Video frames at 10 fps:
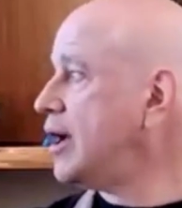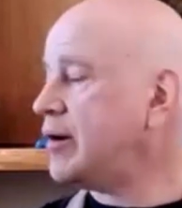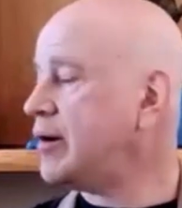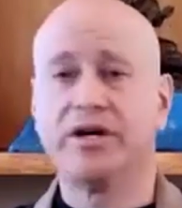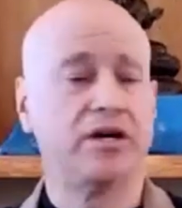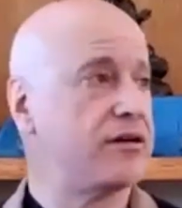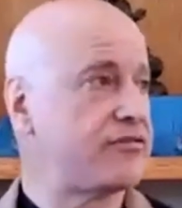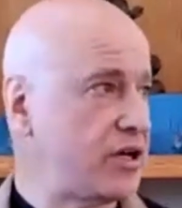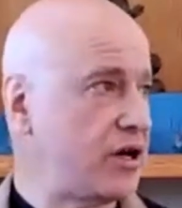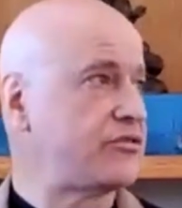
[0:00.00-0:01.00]
I'm big
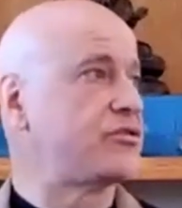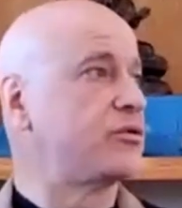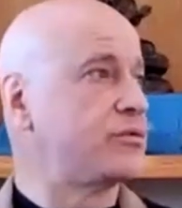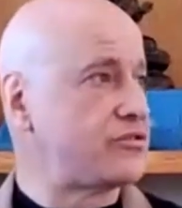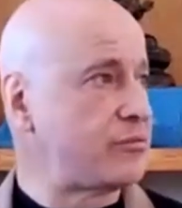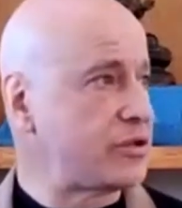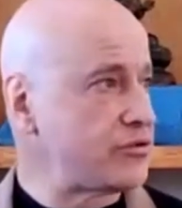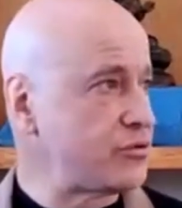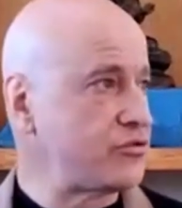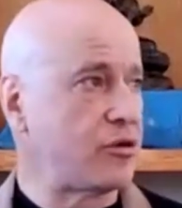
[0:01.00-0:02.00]
enough now so that when something
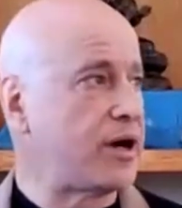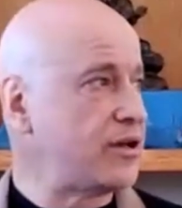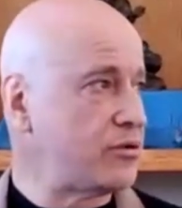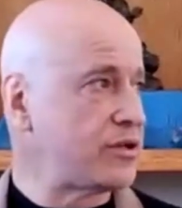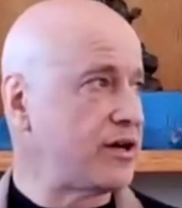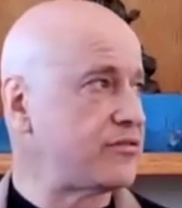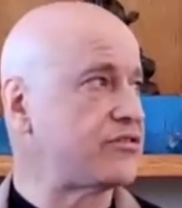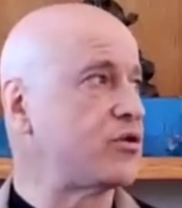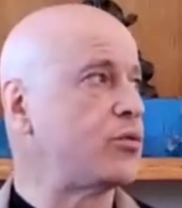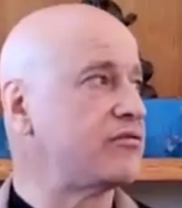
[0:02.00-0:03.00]
shows up, I don't have to
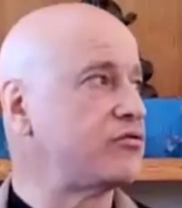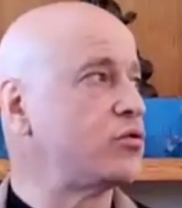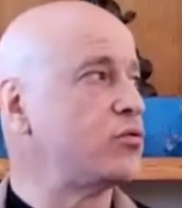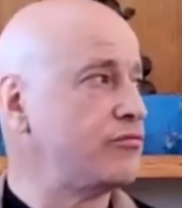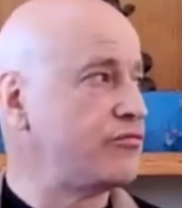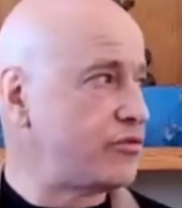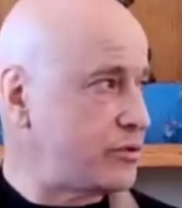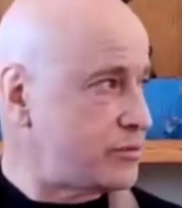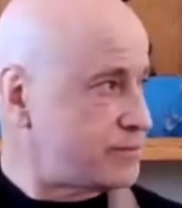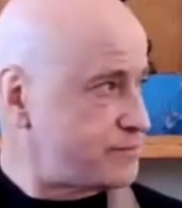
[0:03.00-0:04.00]
say, we have no room for you.